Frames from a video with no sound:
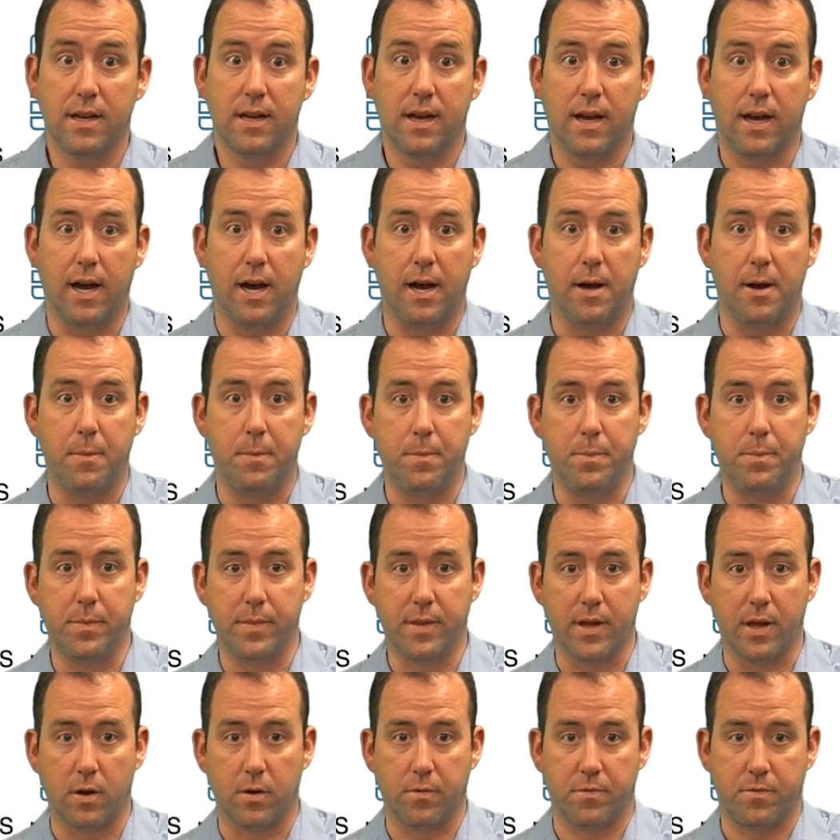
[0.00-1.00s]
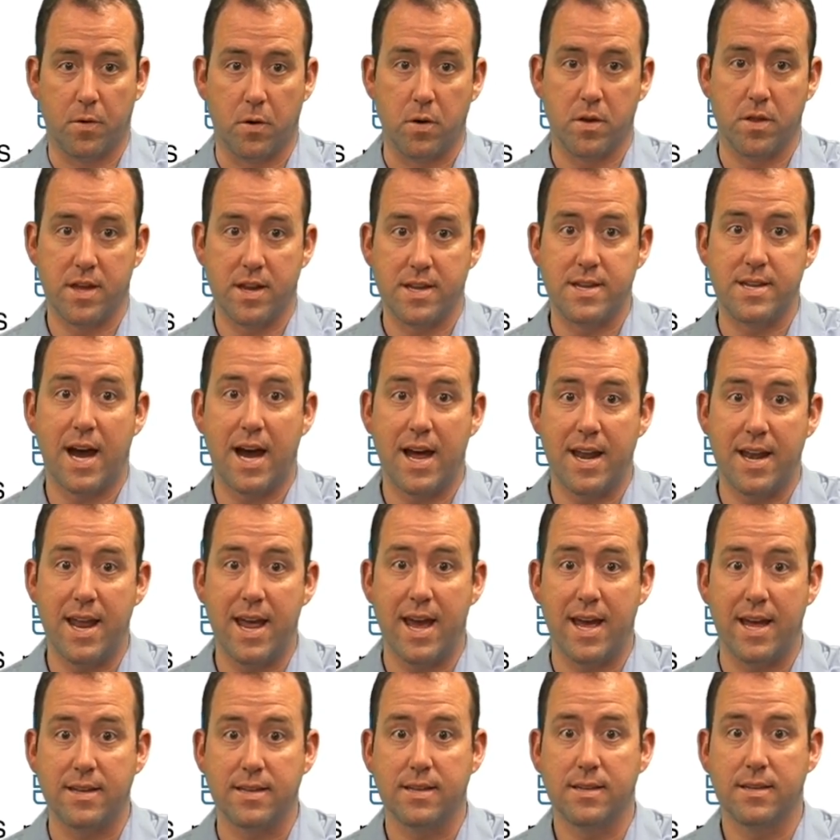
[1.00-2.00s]
Or for the
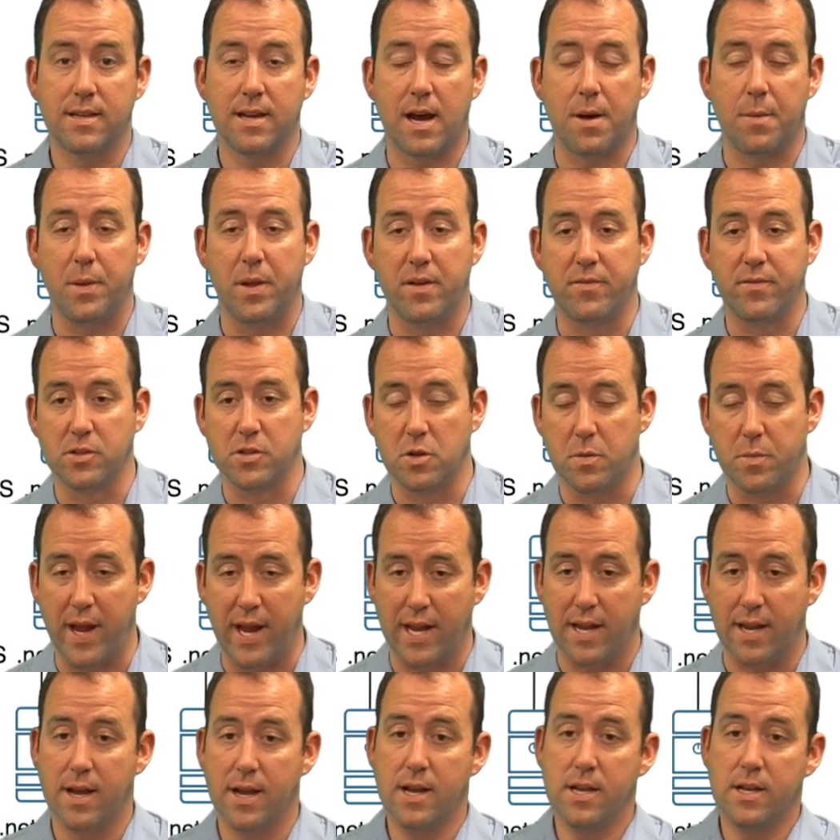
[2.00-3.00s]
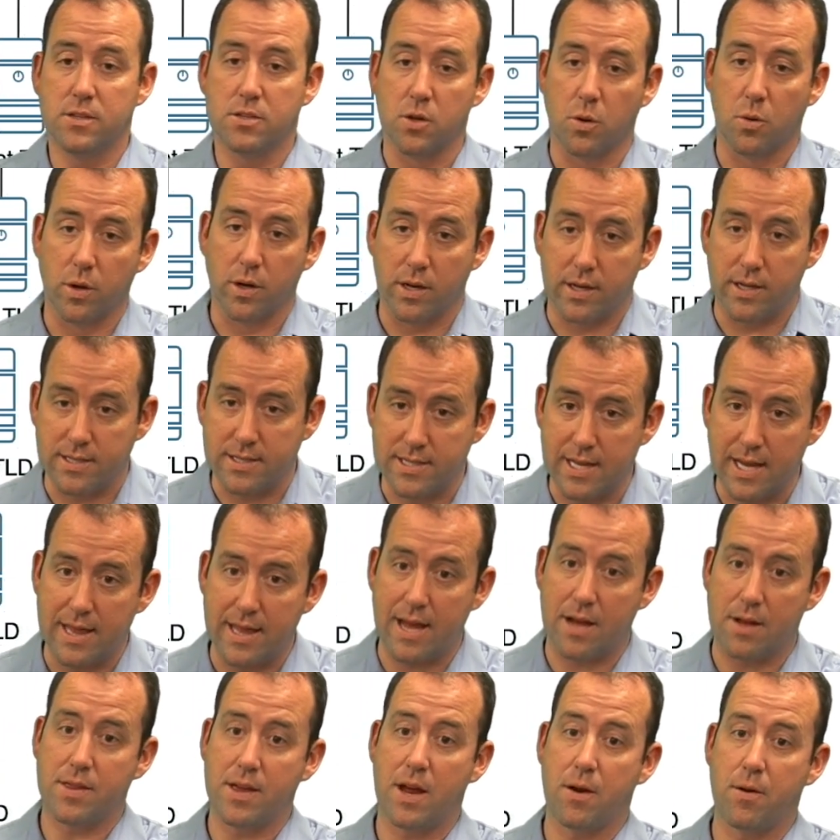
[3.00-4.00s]
.NET top-level domain. So we're going to send
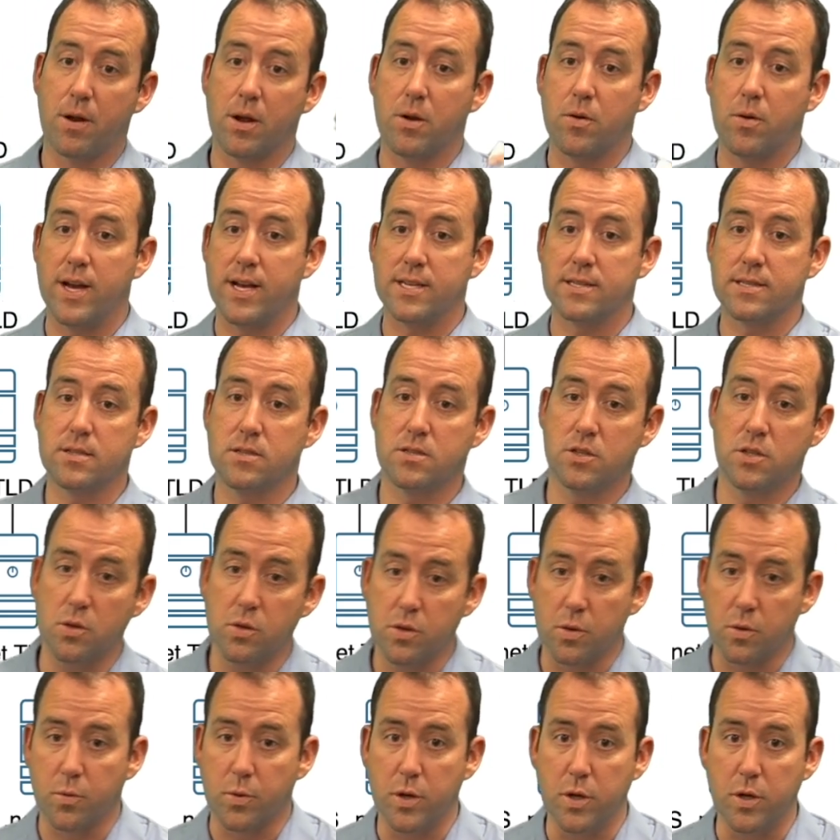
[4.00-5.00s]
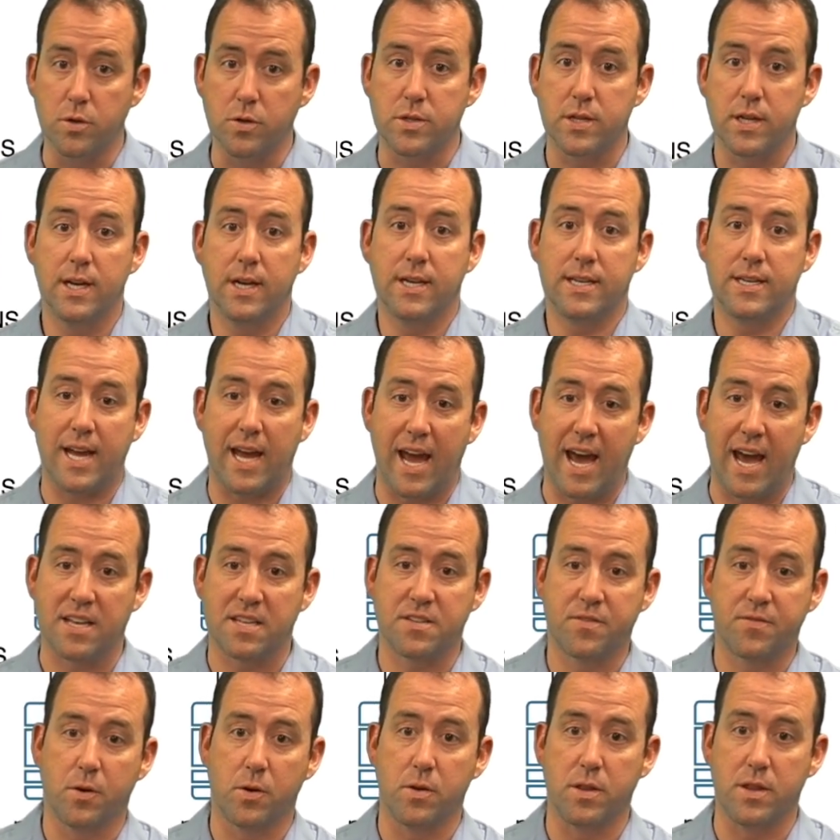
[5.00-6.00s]
out that request to the root to
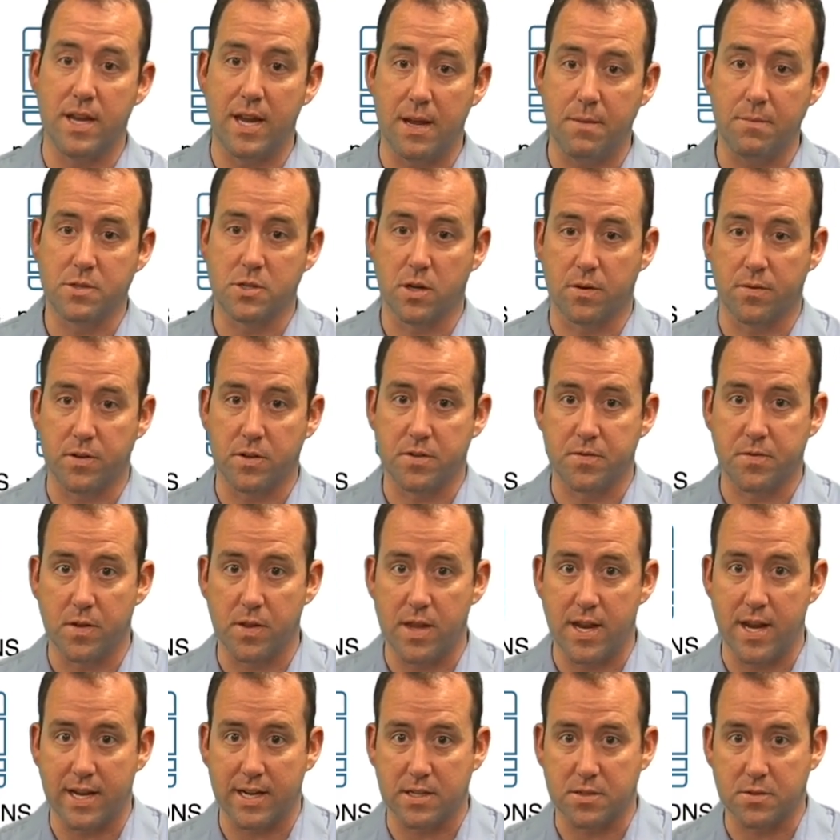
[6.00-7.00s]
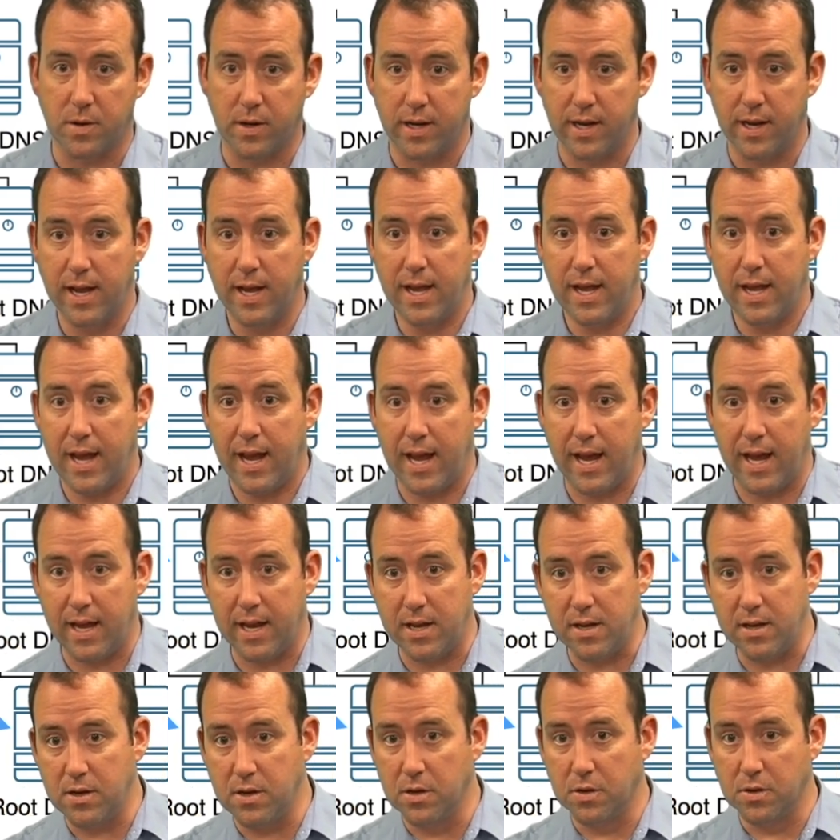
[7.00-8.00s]
ask for the name servers for the next one.
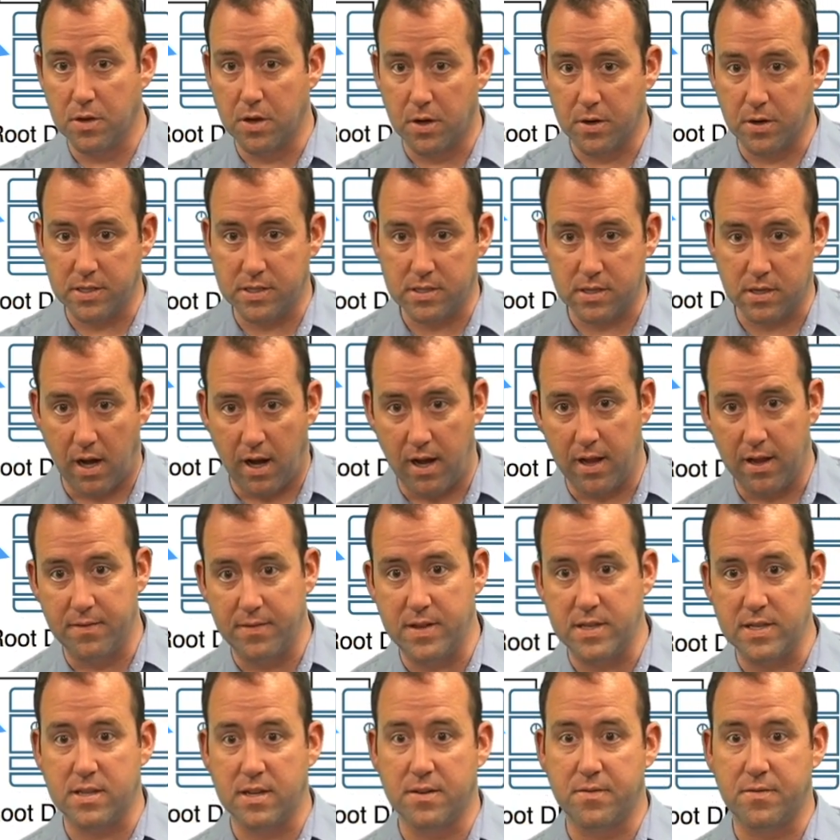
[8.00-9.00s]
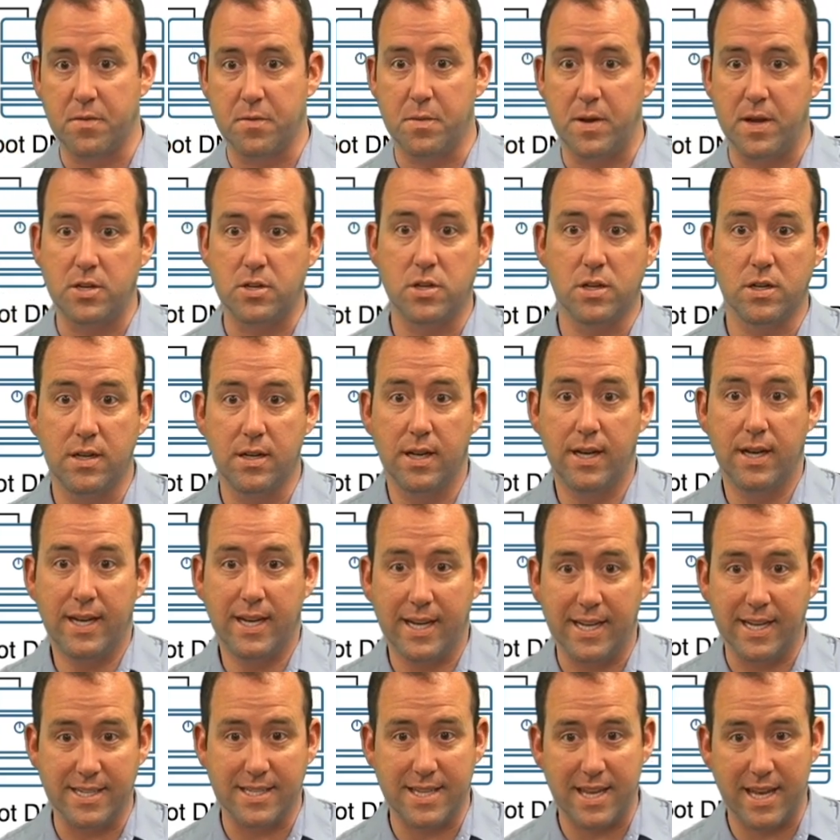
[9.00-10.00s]
And you'll notice all of this information
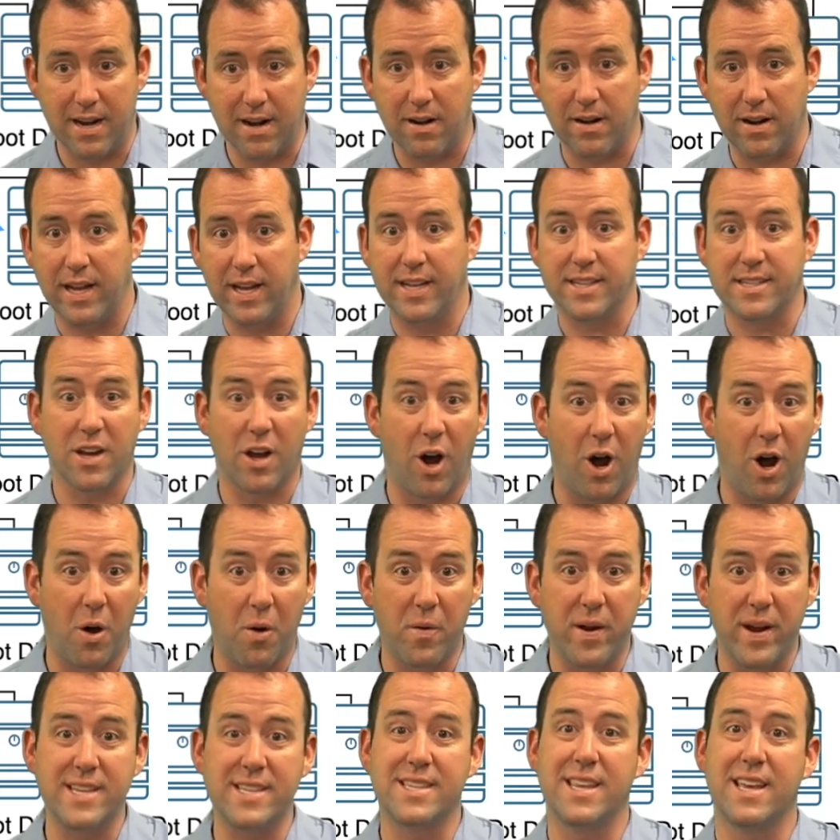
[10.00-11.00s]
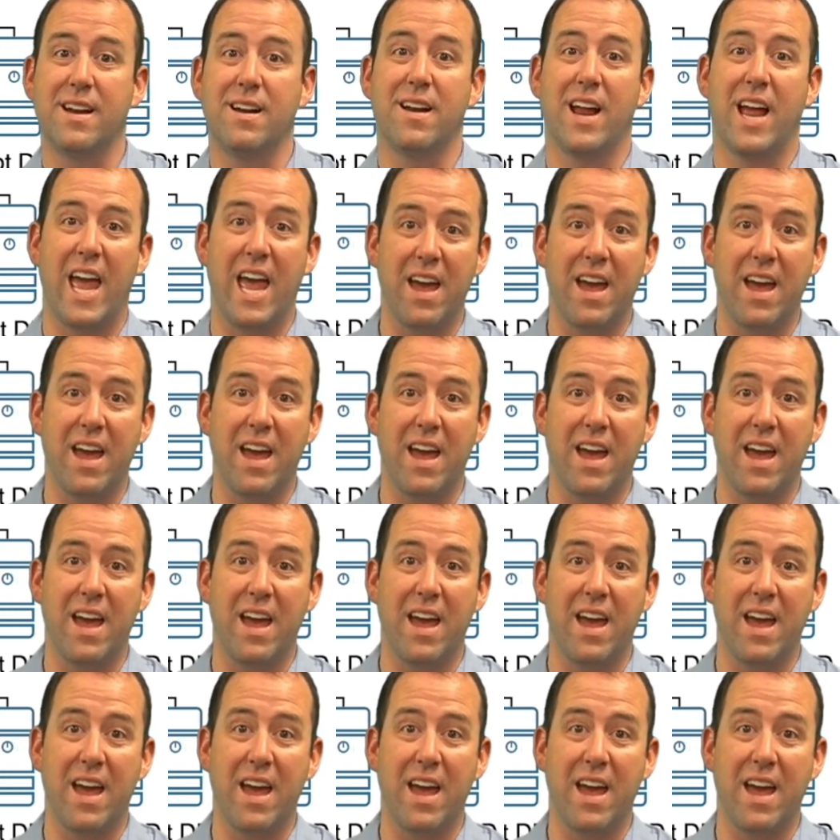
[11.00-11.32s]
is there. It's always there.